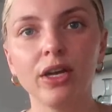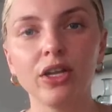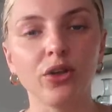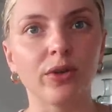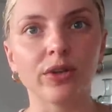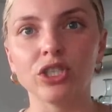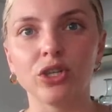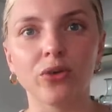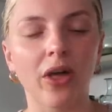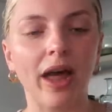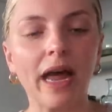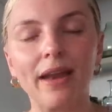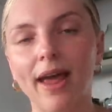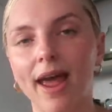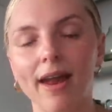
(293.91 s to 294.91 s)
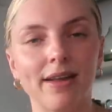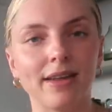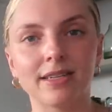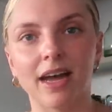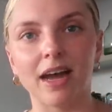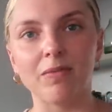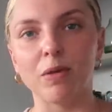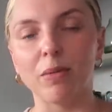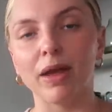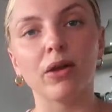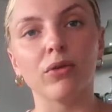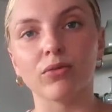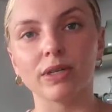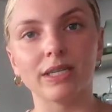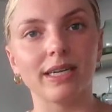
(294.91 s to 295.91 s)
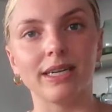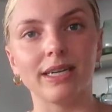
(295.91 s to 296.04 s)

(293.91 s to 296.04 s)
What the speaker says: You can do that at any time. They make it really